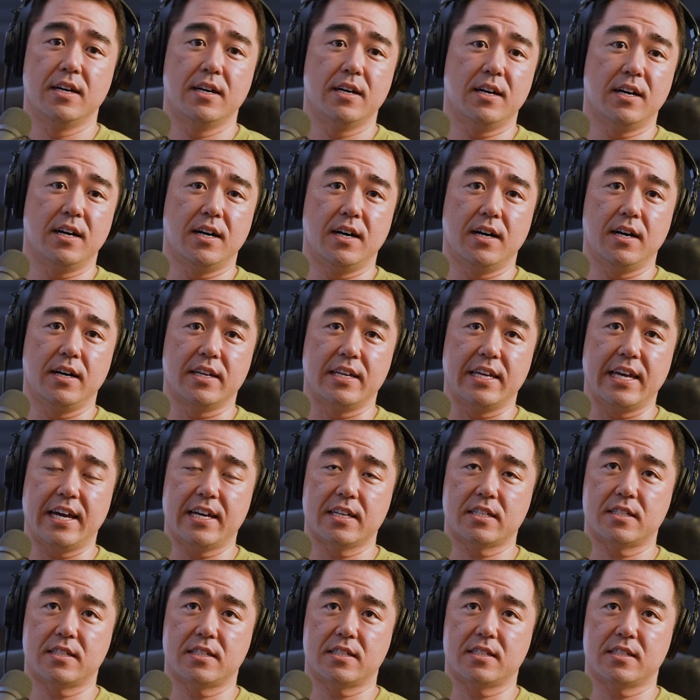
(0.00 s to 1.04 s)
Uh,
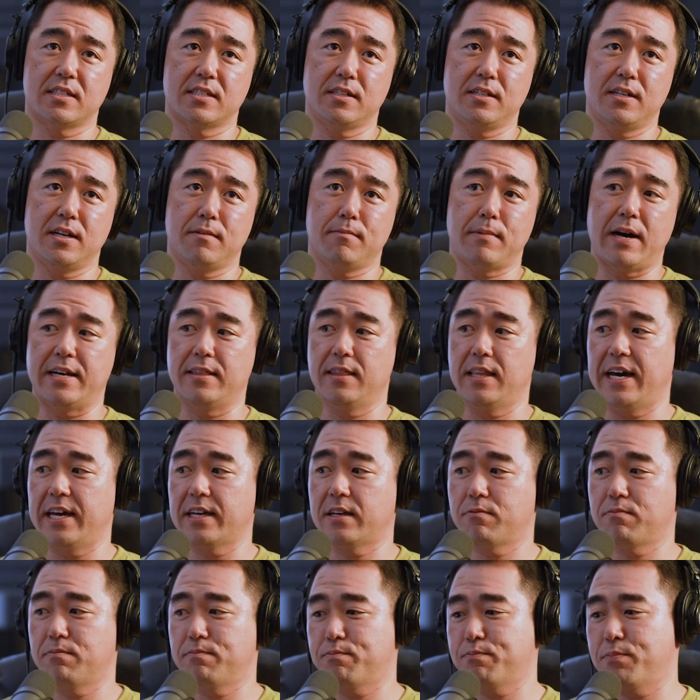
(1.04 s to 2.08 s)
yes, you know, I like
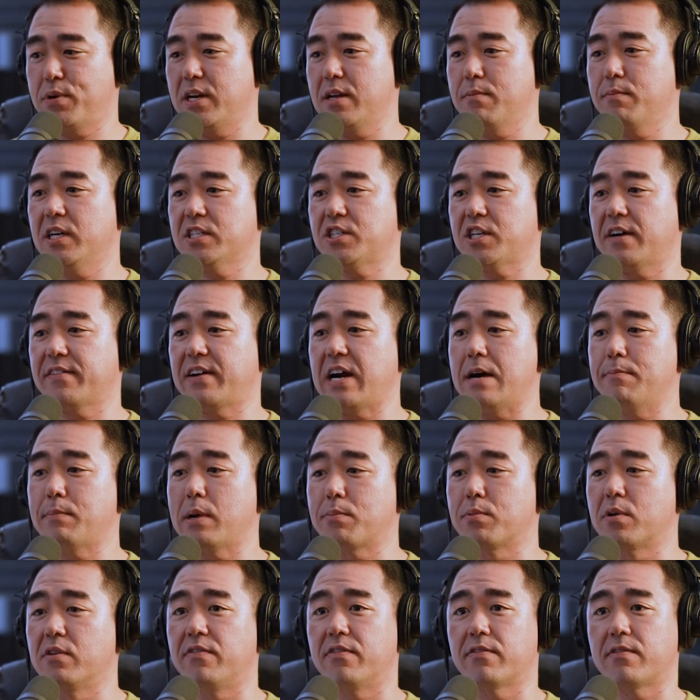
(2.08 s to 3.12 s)
pretty much I got my
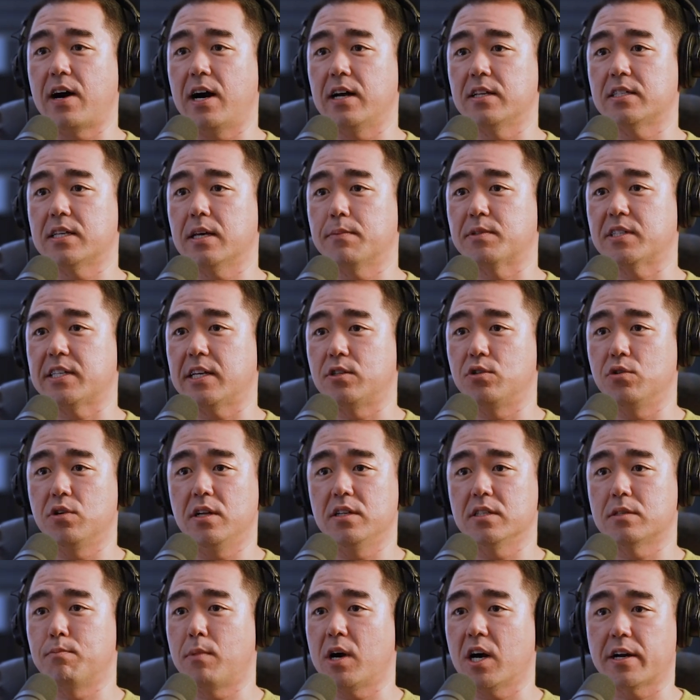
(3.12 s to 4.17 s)
proof of concept because I do all
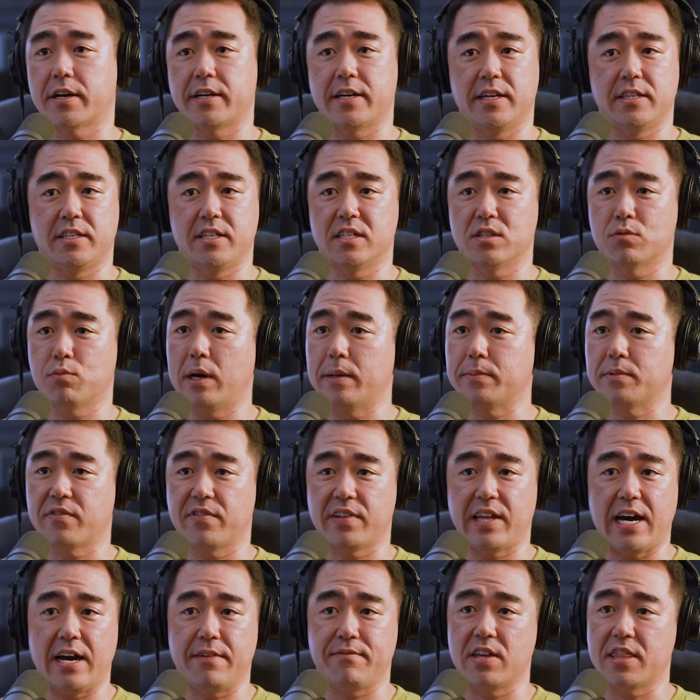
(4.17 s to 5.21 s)
his marketing. I did his website for
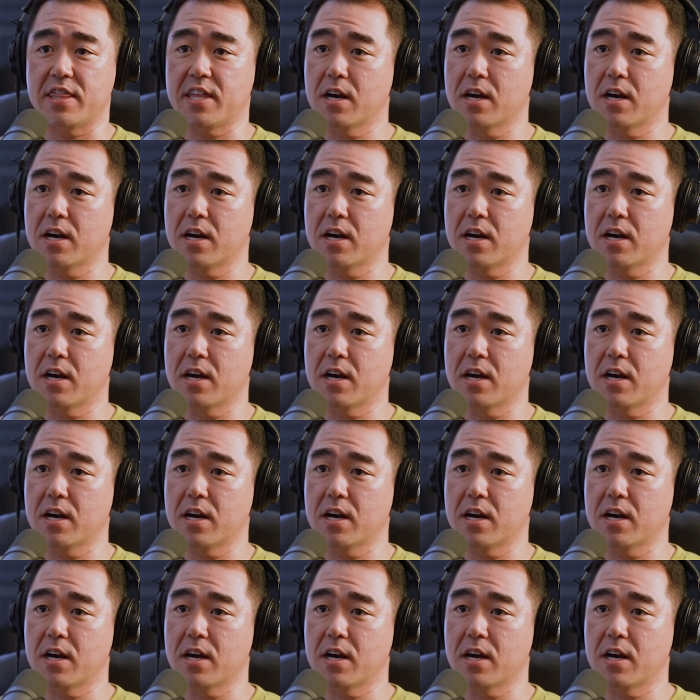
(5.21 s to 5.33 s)
the IV